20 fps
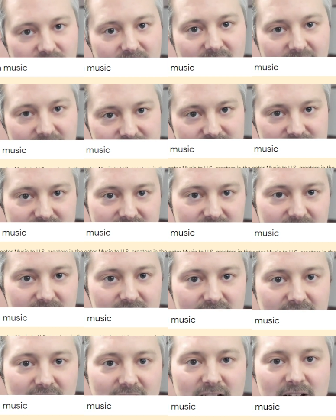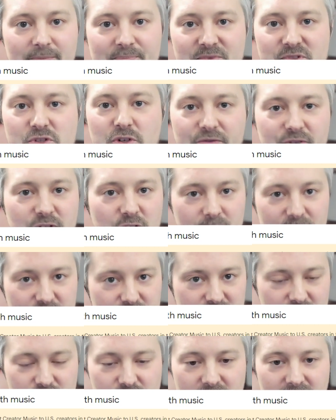for licensing. So if you're a
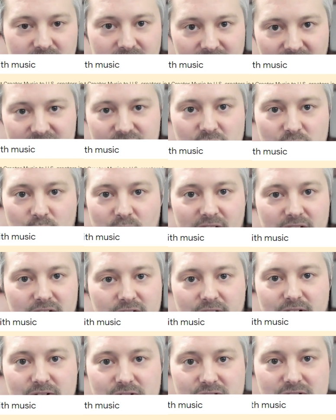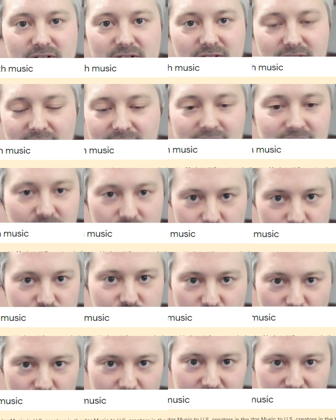musician and you want creators to
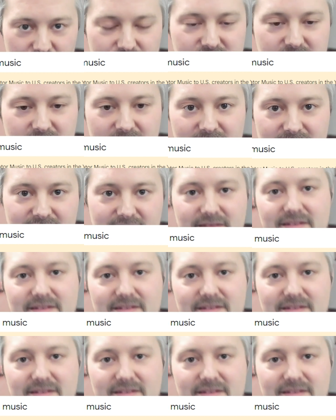use your music,